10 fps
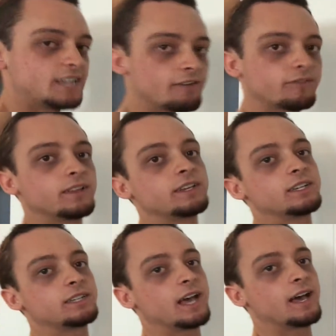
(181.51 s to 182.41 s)
definitely
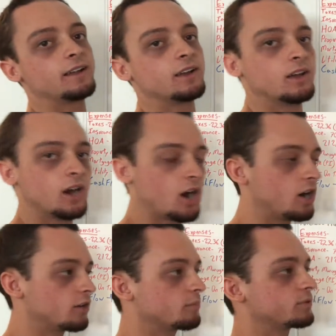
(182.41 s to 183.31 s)
could get
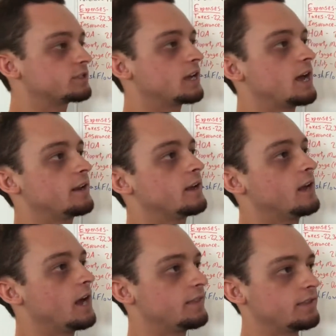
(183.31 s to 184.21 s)
100%,
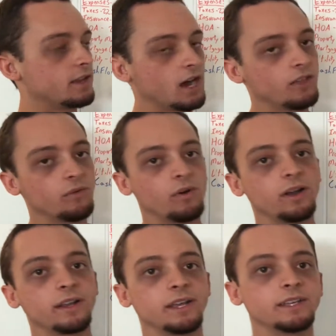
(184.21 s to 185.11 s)
and then the other
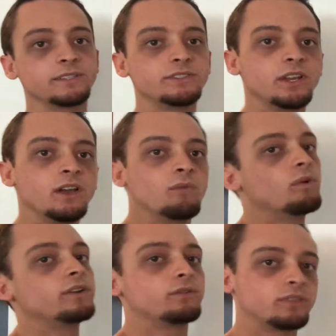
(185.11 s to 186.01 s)
one is
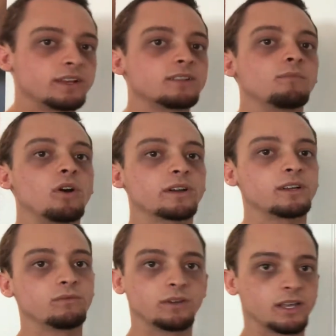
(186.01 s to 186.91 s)
what you think the
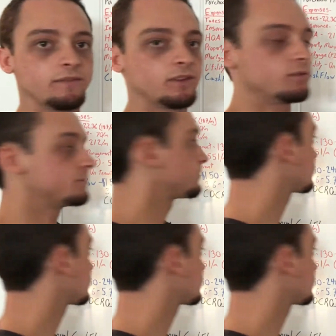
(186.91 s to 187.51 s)
market will give you.